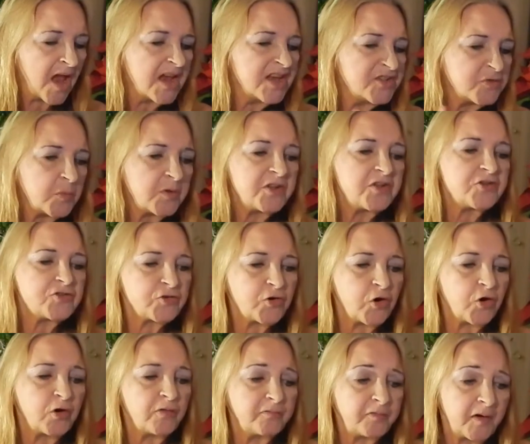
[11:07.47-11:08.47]
He's with his
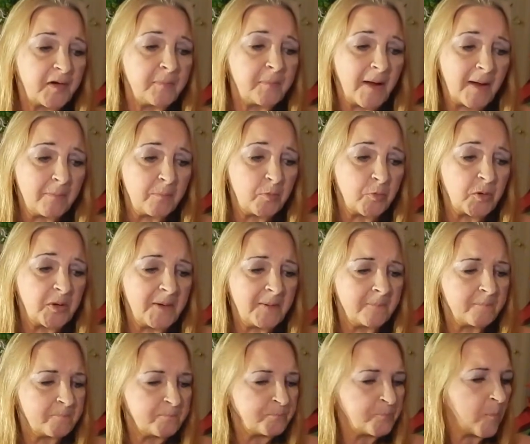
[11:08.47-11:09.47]
girlfriend, my boy.
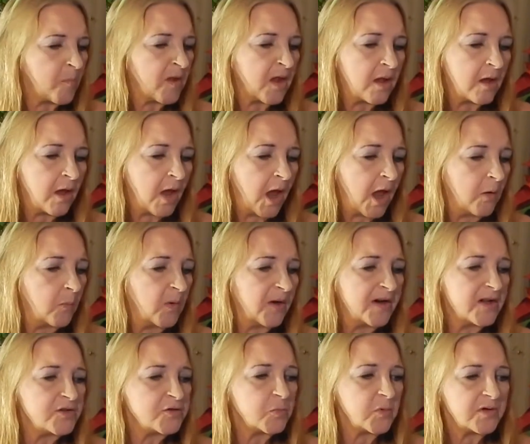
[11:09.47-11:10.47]
And
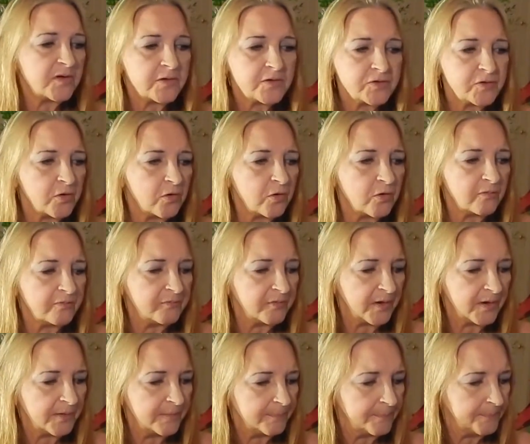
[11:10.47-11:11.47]
when he's with his
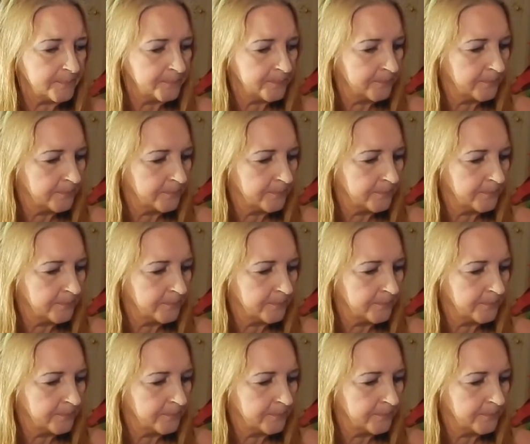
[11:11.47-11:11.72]
girlfriend,